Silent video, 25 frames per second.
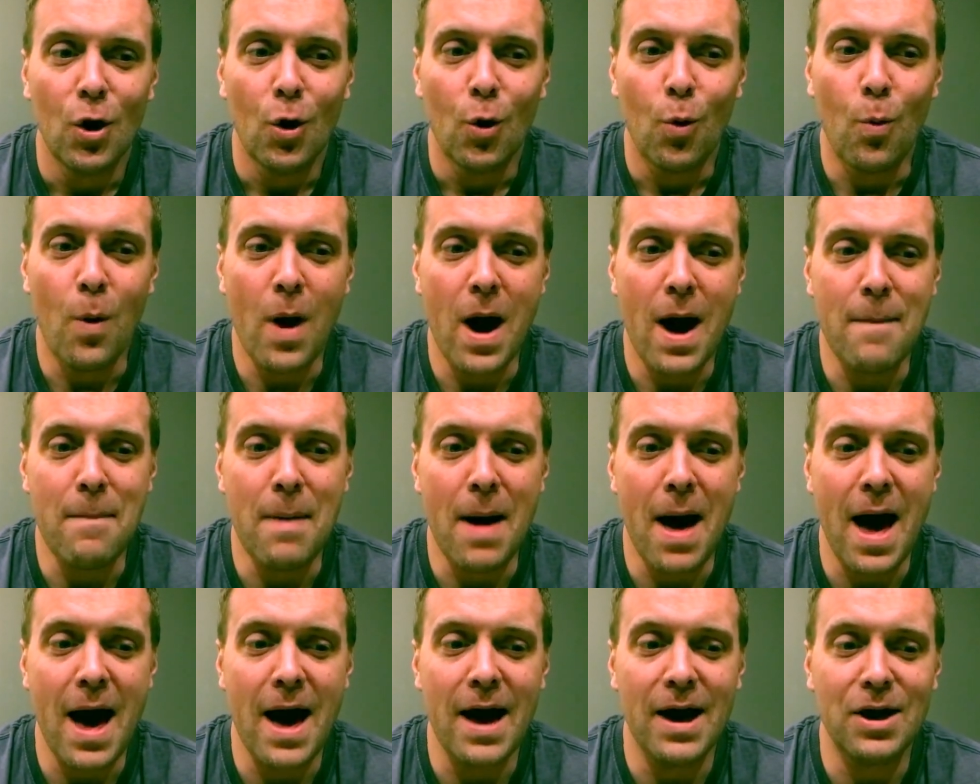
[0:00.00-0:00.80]

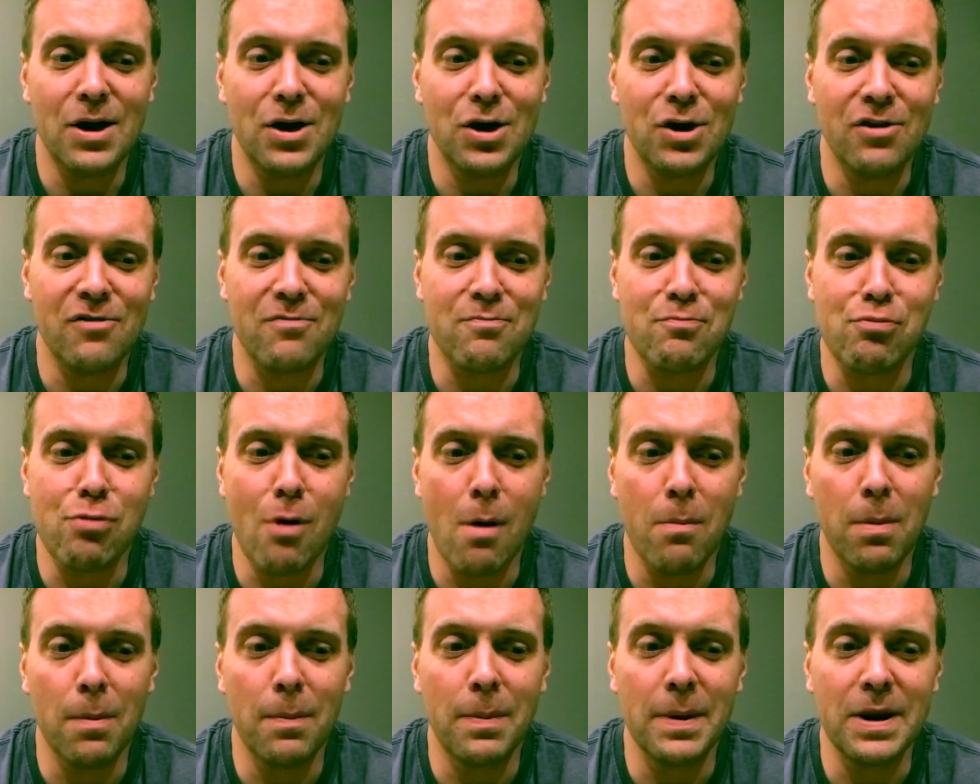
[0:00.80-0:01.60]
whereby you've
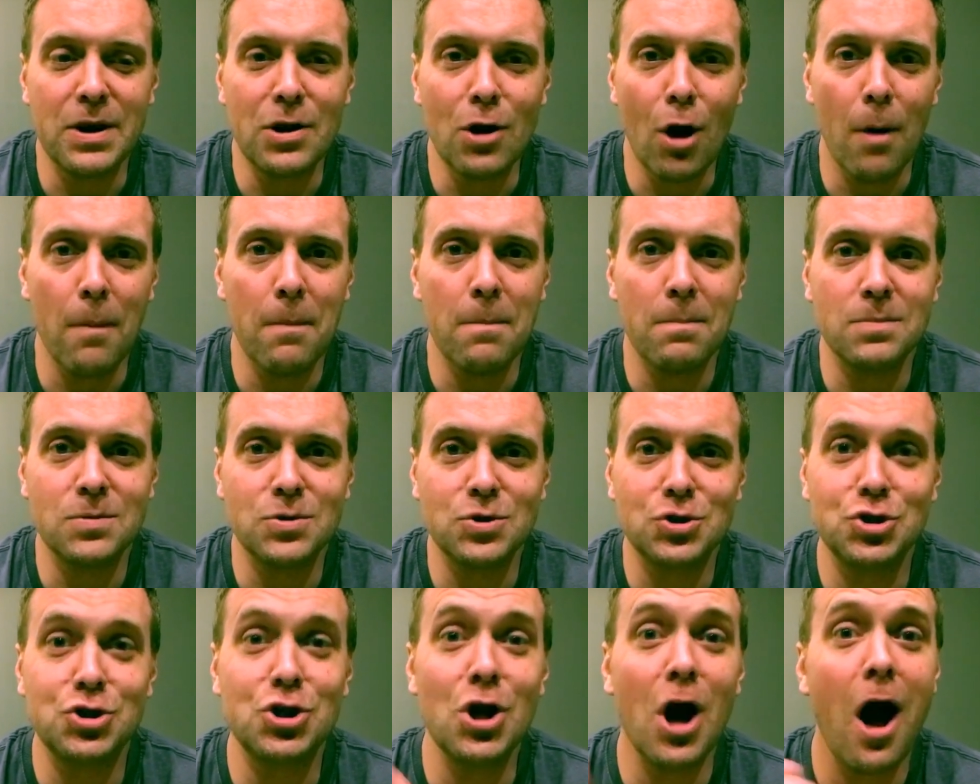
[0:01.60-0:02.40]
probably not
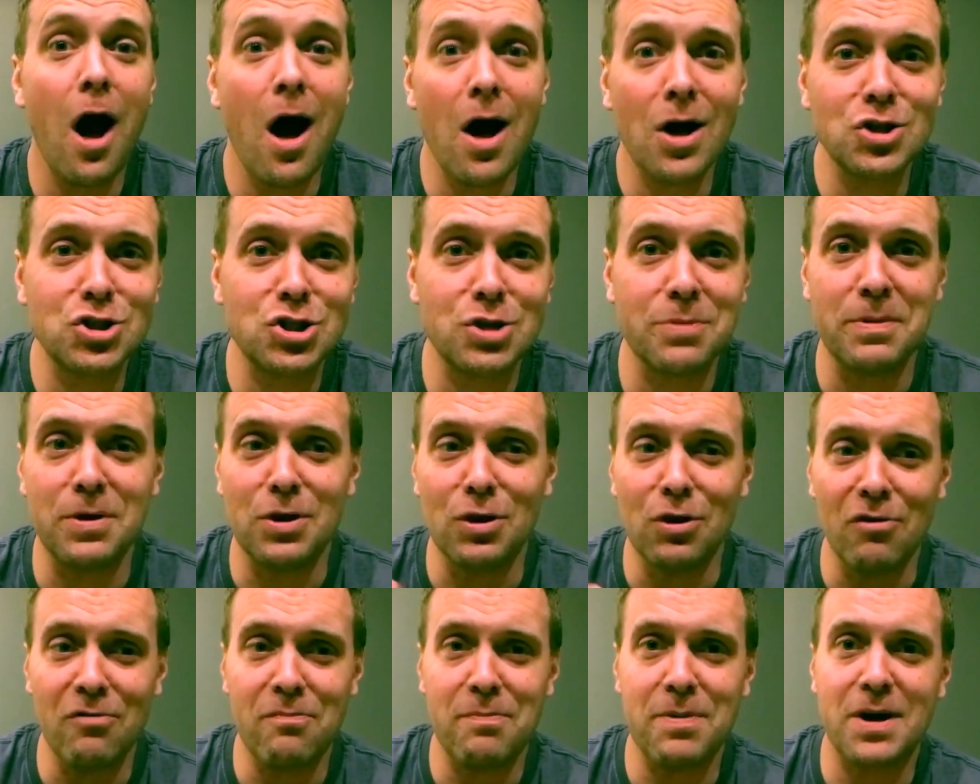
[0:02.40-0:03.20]
charged them
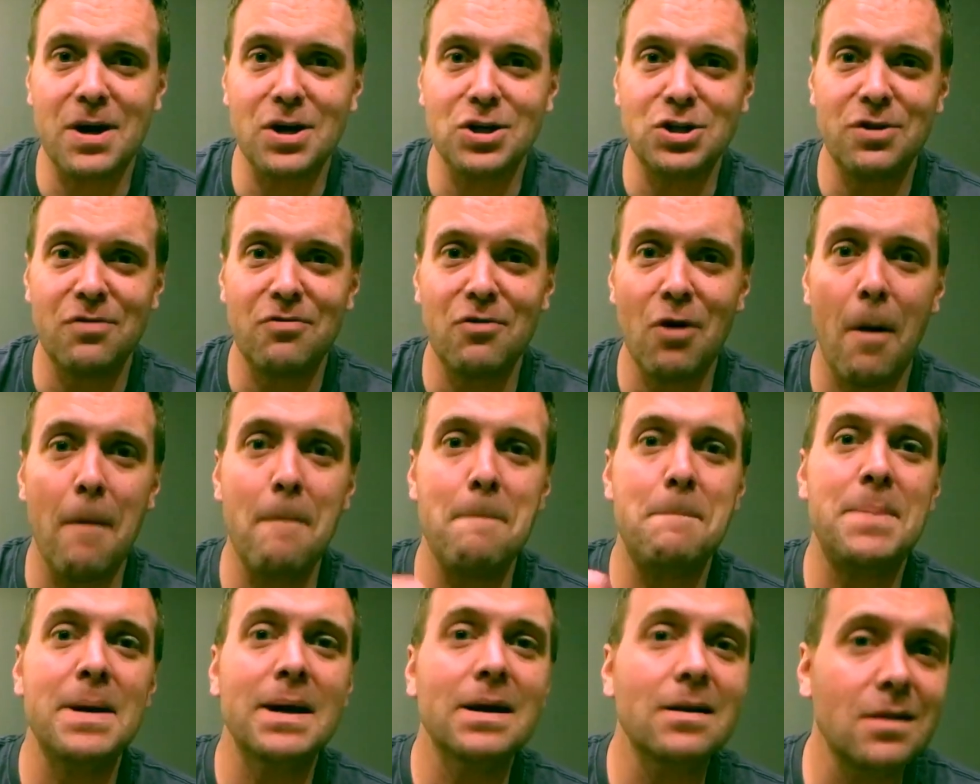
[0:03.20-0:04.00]
enough because you've
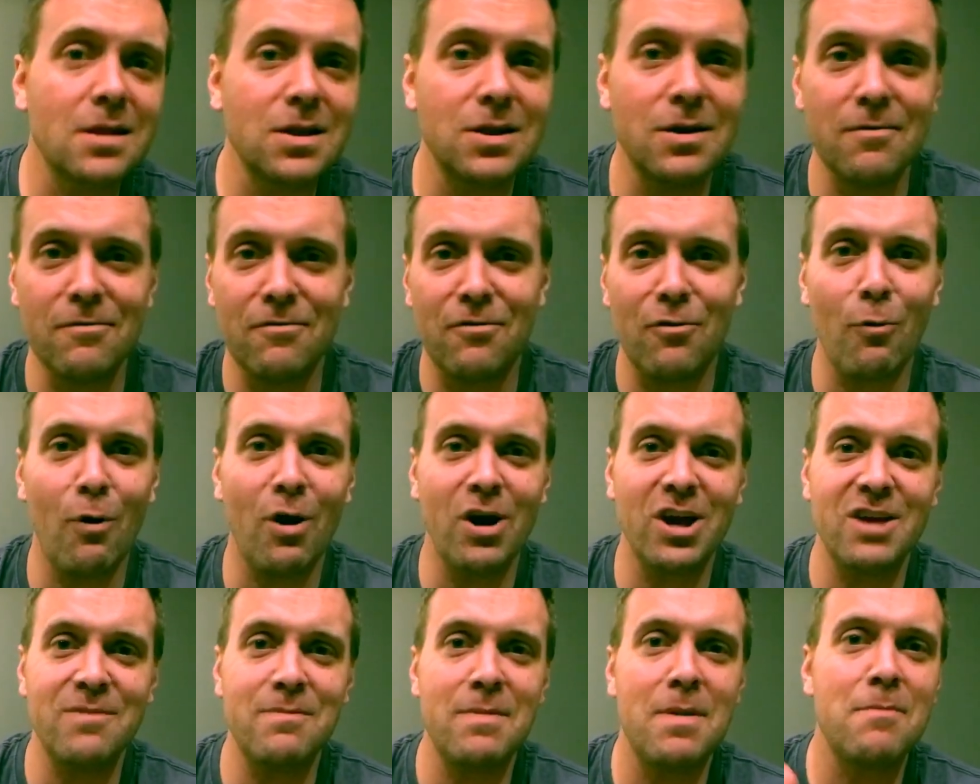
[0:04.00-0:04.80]
not billed them for
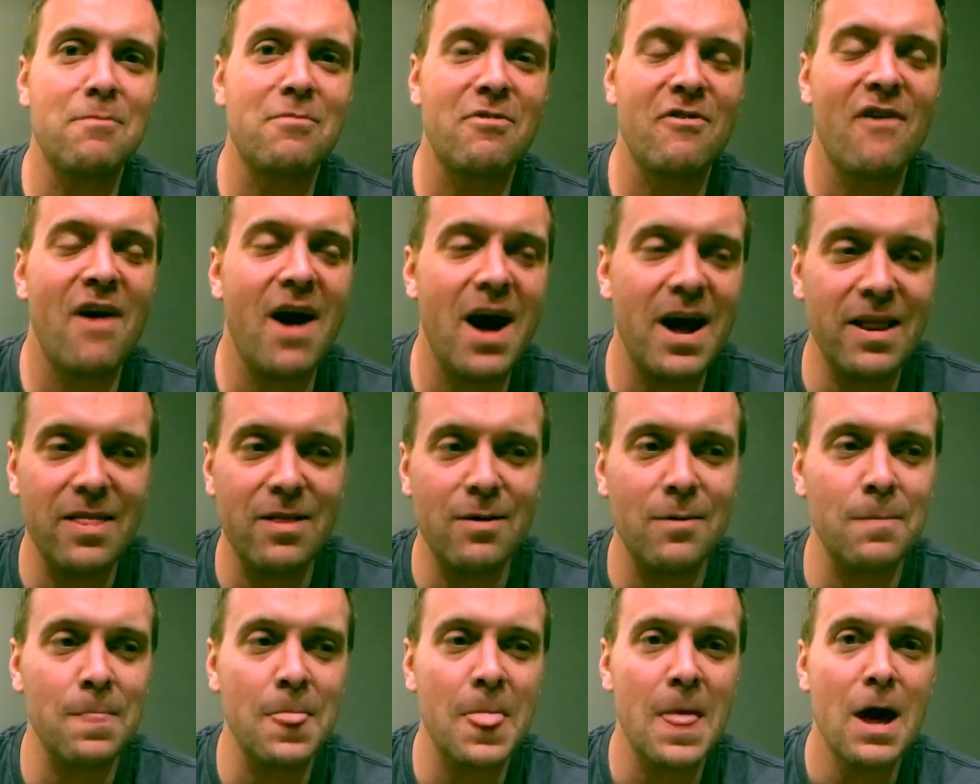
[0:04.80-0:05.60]
what you've been providing
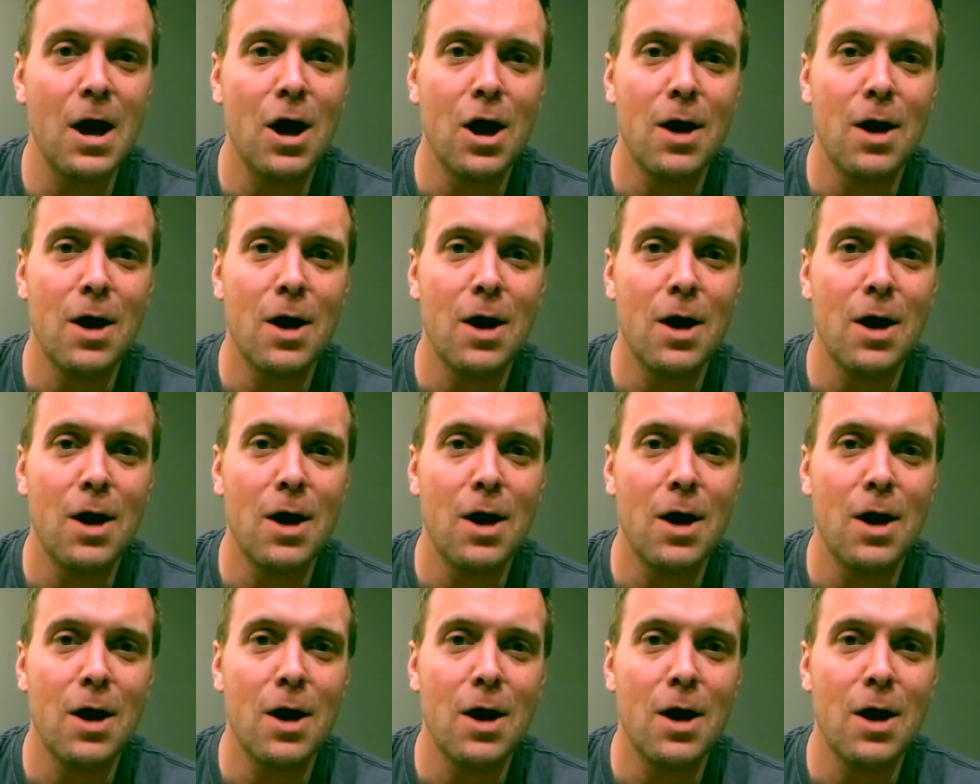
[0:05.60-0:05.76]
them,